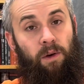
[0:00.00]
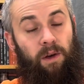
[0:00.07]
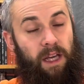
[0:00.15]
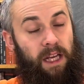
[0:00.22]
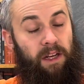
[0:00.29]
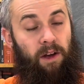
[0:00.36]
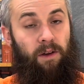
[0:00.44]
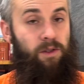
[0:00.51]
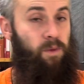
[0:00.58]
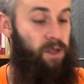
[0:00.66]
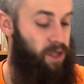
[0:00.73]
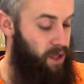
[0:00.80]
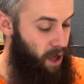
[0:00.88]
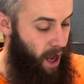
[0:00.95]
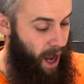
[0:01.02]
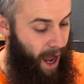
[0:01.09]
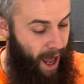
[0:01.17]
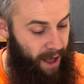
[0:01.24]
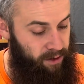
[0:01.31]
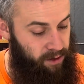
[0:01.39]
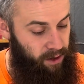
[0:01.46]
he notes we should not
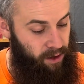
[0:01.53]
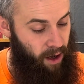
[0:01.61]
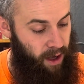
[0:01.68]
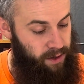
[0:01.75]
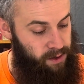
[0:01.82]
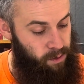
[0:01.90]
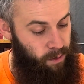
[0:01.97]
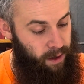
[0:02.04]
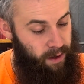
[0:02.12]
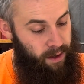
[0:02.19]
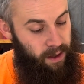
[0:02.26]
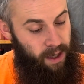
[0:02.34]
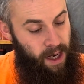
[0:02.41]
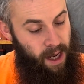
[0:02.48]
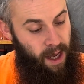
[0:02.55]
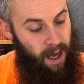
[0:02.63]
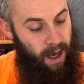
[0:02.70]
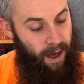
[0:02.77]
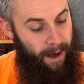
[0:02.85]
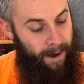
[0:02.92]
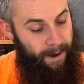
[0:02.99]
add to God's word.
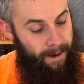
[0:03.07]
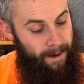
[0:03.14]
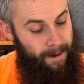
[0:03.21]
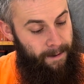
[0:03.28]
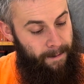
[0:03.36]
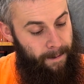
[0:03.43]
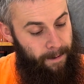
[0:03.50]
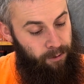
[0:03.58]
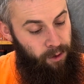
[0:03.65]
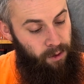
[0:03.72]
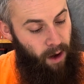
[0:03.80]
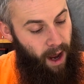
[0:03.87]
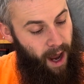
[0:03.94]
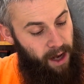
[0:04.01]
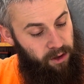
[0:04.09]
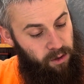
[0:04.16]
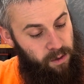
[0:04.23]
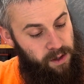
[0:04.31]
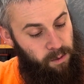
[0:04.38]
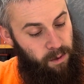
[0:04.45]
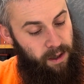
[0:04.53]
Uh, do not add to
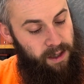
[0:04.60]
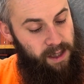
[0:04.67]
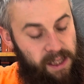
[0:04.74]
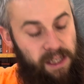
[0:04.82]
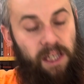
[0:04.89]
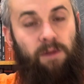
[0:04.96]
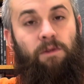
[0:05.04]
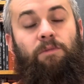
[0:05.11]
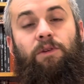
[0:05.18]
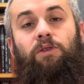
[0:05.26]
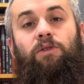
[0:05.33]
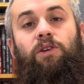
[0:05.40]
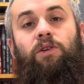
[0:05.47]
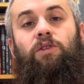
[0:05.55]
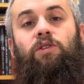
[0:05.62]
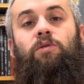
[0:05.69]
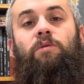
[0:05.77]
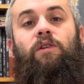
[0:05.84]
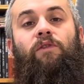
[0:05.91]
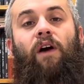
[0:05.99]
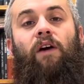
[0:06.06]
his words, he rebuke you and you
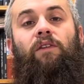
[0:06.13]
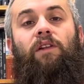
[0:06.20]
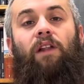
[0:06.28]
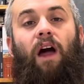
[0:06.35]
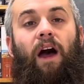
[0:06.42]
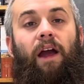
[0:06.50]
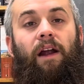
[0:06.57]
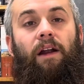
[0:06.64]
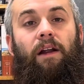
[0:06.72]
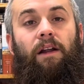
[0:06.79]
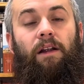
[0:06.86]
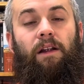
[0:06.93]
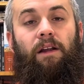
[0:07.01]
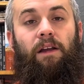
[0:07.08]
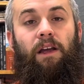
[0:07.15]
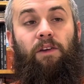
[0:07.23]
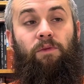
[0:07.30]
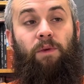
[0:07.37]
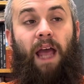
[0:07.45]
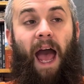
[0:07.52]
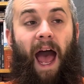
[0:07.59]
be found a liar. If
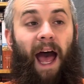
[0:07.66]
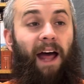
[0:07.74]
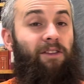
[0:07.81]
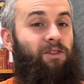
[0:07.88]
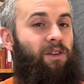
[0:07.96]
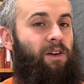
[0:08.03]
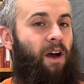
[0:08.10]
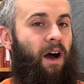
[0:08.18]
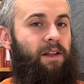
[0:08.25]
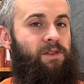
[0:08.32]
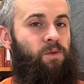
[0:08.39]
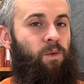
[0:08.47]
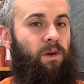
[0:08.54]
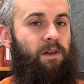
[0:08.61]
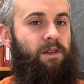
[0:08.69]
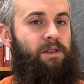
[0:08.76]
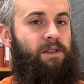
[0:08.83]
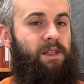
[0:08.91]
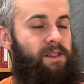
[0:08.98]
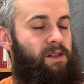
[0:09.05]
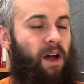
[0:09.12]
we add to God's
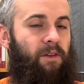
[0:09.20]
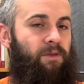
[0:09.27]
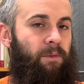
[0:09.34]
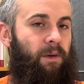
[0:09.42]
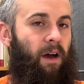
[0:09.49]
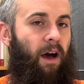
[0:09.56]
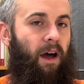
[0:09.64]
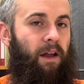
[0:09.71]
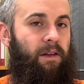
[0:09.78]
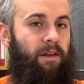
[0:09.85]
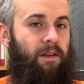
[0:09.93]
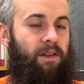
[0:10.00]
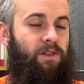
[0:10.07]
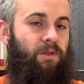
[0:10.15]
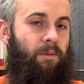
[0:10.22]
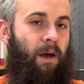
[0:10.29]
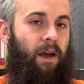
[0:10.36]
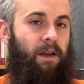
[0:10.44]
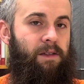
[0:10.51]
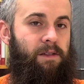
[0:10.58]
words, it's not from God, it's from us.